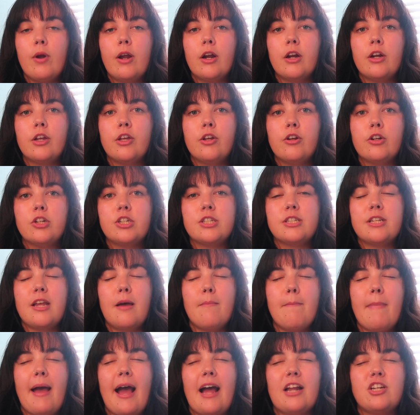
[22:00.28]
where you're just
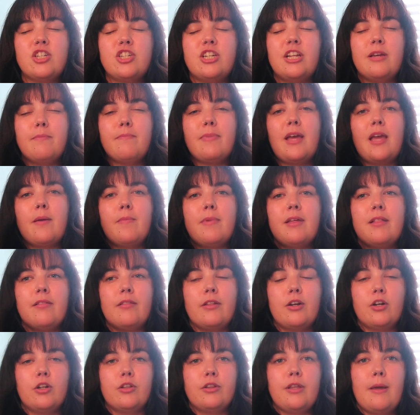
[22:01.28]
imagining baby
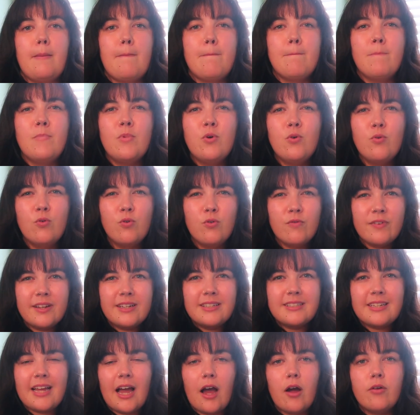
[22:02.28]
literally
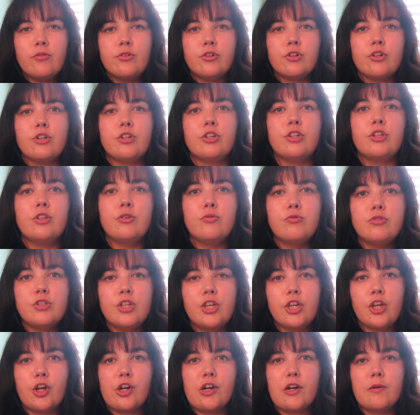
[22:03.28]
moving down. You're
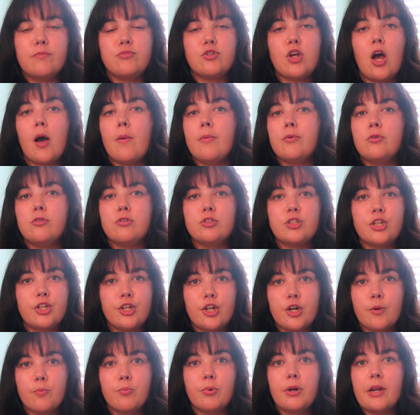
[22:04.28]
using your abdominals
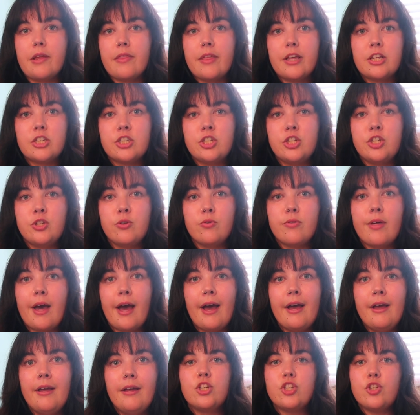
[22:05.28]
and your breathing to do
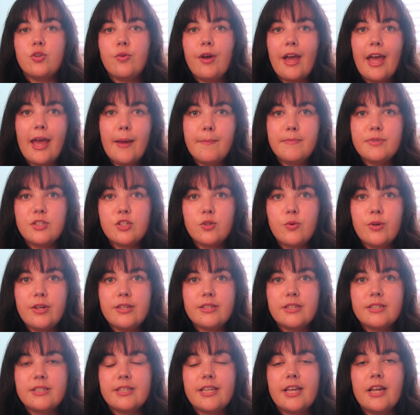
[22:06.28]
that. You can do hip
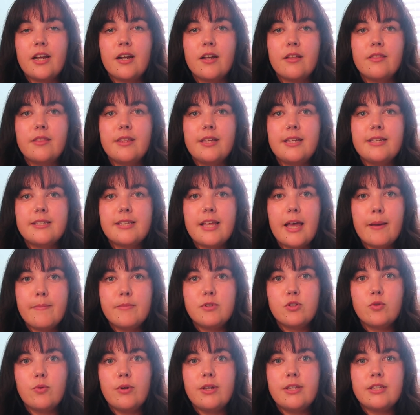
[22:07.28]
squeezes here. These hip
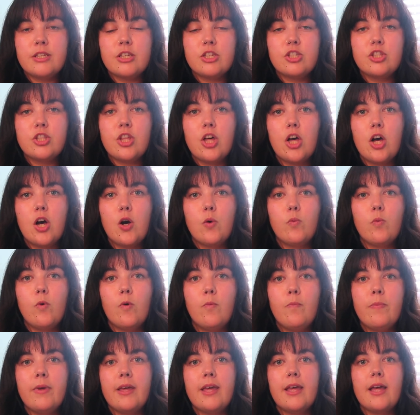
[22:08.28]
squeezes though
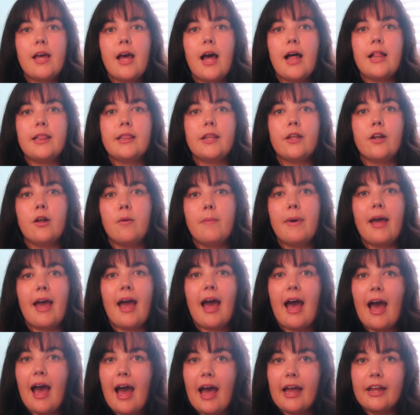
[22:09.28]
will be a little bit
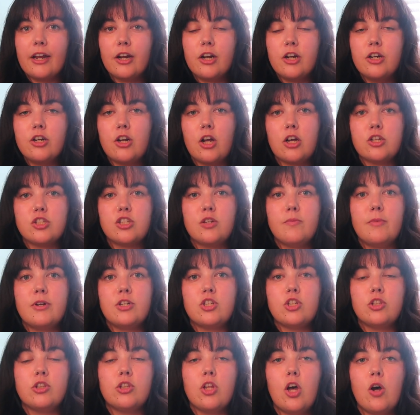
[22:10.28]
higher, not so
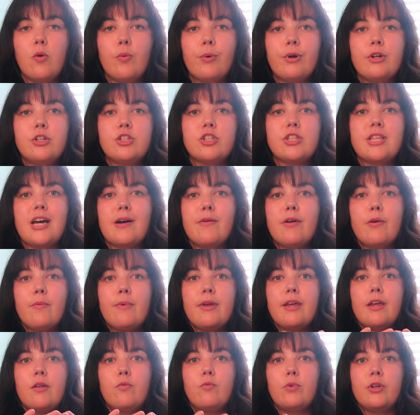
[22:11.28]
much lower. So that way
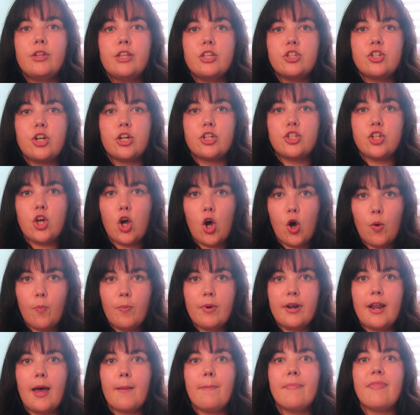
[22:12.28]
we can really start to
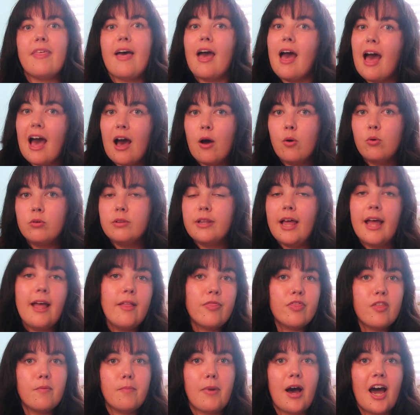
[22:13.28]
open up the
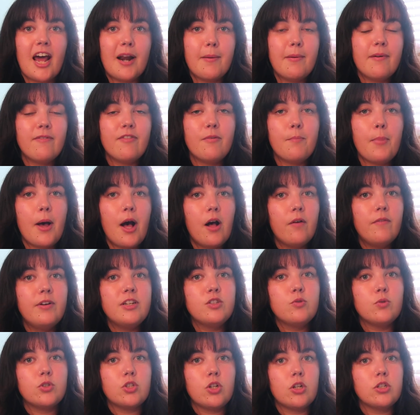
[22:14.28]
outlet, the bottom of the
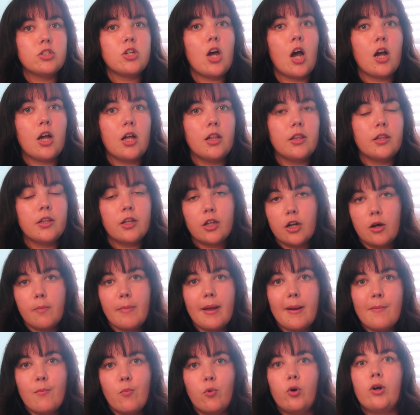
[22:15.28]
pelvis, which I'll talk a little
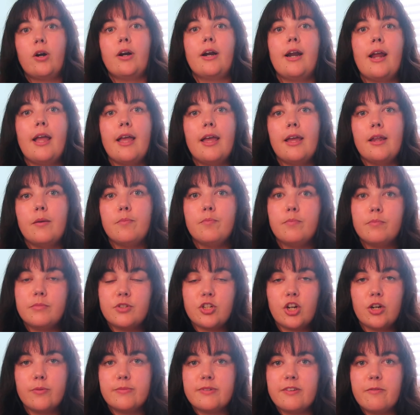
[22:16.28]
bit more in
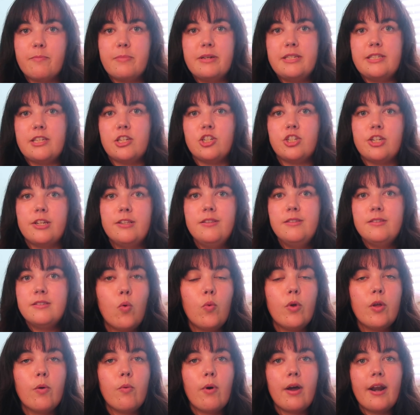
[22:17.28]
terms of position.
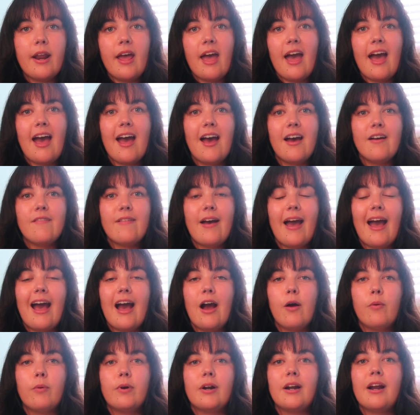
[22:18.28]
But we want to have
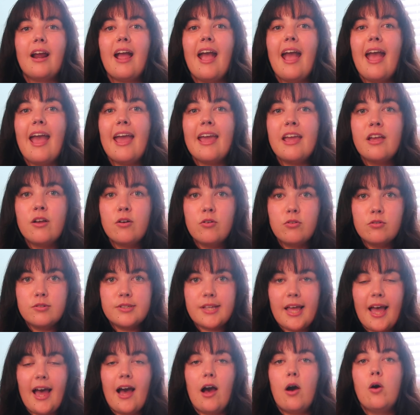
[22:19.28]
our
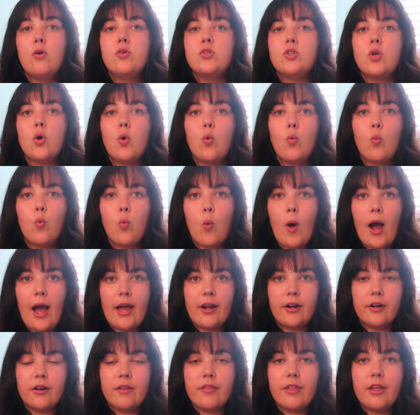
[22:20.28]
ankles out
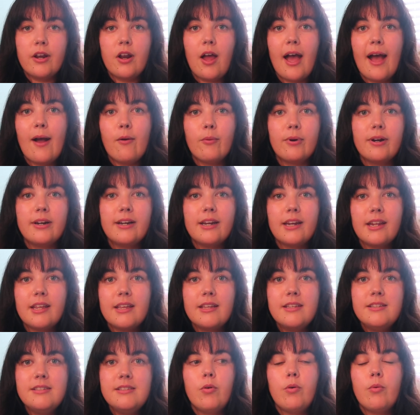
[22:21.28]
wider than our
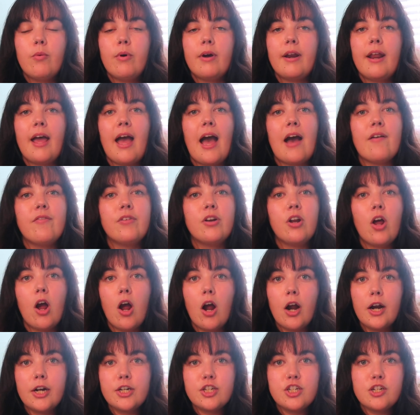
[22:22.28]
knees. We want to have an
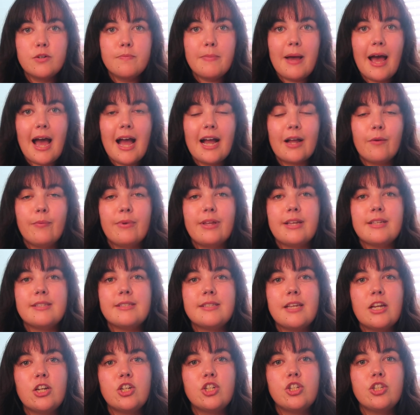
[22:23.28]
arched back. We
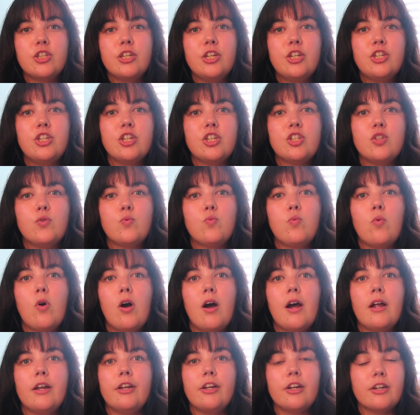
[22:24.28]
essentially just
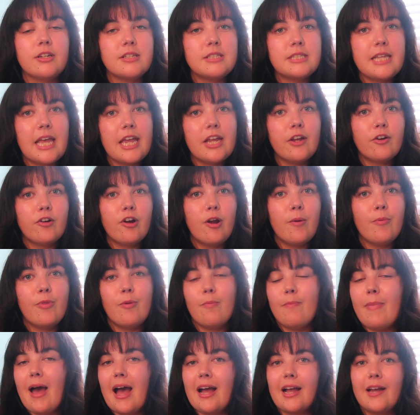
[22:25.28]
want your sacrum, the
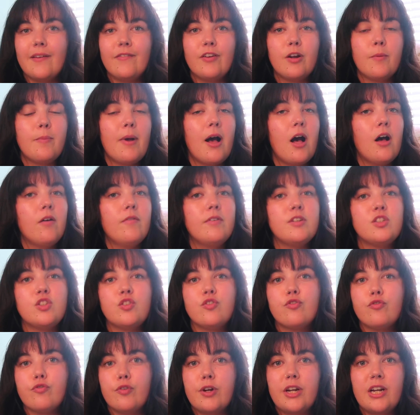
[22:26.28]
back of your
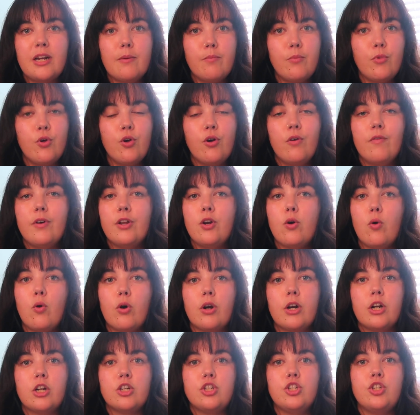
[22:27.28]
pelvis, free to move in
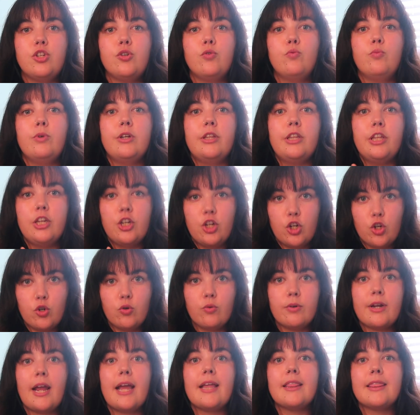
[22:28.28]
order to really
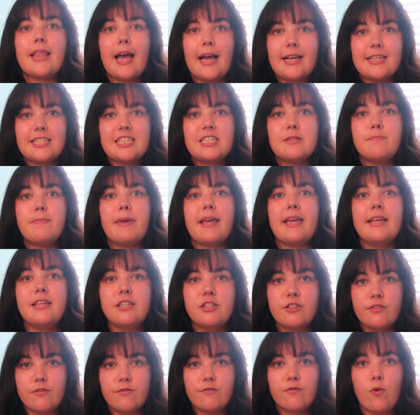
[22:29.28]
create that
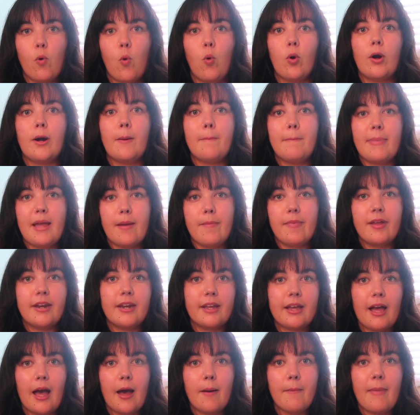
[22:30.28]
space for baby
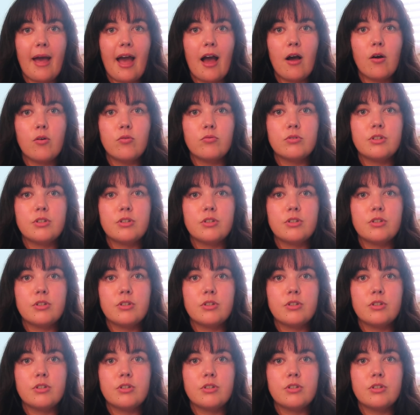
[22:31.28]
to come out.